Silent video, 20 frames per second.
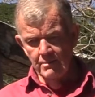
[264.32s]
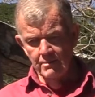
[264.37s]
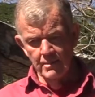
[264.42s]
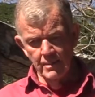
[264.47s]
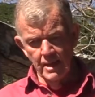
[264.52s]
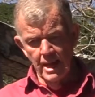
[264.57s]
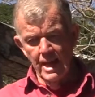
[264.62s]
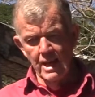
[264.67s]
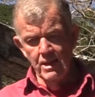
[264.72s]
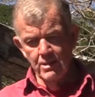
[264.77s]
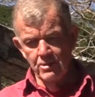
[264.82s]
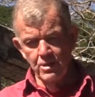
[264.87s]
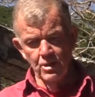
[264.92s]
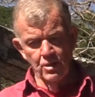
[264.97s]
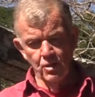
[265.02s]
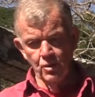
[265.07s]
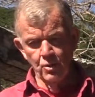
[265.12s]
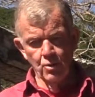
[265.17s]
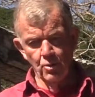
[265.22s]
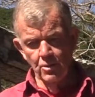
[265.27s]
layer, and you
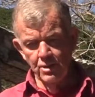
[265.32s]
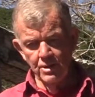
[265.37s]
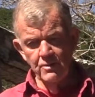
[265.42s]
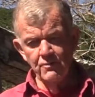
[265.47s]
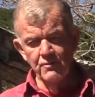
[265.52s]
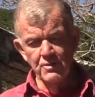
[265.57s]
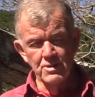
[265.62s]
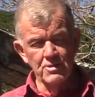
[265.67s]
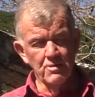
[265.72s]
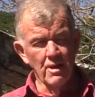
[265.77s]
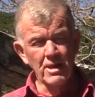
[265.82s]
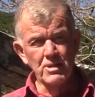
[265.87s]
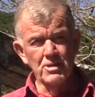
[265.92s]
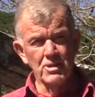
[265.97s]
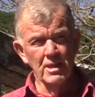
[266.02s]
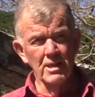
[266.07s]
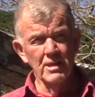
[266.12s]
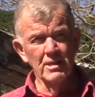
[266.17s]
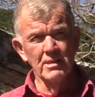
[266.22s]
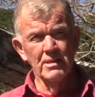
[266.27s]
could call it
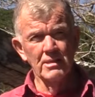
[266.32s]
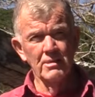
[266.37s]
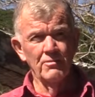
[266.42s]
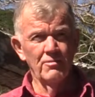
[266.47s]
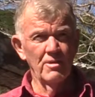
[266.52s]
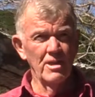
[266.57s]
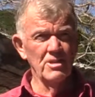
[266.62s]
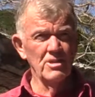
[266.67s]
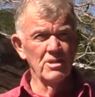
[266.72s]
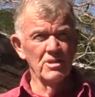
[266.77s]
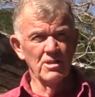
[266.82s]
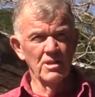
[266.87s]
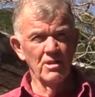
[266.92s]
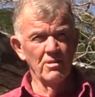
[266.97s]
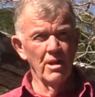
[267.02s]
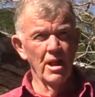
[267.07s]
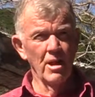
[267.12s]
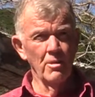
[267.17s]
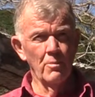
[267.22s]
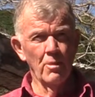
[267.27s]
infrastructure. Fences are a
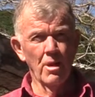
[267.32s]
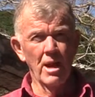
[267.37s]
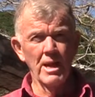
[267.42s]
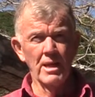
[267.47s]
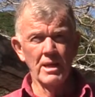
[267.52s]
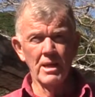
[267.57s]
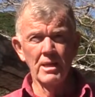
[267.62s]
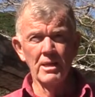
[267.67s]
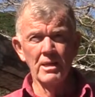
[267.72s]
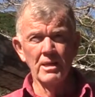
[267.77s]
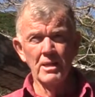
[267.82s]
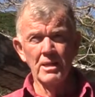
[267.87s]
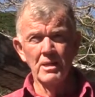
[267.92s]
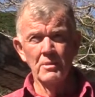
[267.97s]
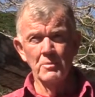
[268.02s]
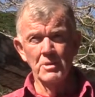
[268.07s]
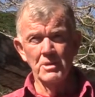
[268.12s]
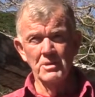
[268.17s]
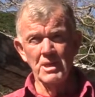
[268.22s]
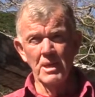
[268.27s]
no-brainer,
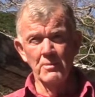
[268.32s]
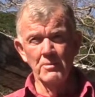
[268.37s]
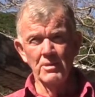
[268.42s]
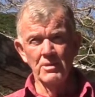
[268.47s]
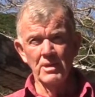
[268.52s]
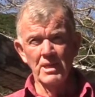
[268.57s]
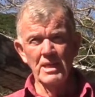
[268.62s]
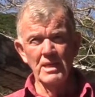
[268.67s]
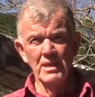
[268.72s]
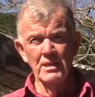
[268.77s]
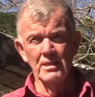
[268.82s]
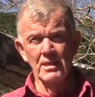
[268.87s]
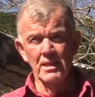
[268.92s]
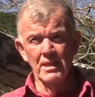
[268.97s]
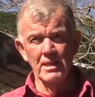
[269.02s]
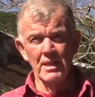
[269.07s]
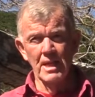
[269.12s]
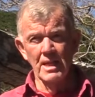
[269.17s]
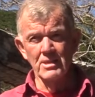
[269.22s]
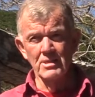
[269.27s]
but some of the hidden
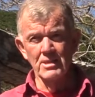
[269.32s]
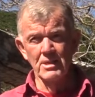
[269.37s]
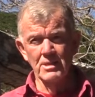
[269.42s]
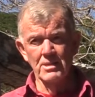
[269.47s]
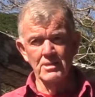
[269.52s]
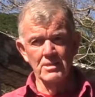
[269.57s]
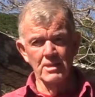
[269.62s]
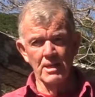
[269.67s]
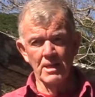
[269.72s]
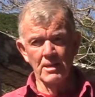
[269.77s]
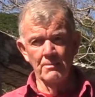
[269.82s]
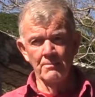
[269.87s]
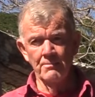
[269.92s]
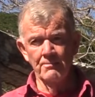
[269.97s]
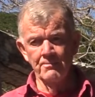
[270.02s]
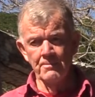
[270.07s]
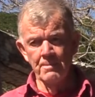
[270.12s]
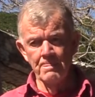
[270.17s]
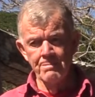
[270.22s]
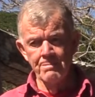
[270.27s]
assets, telephone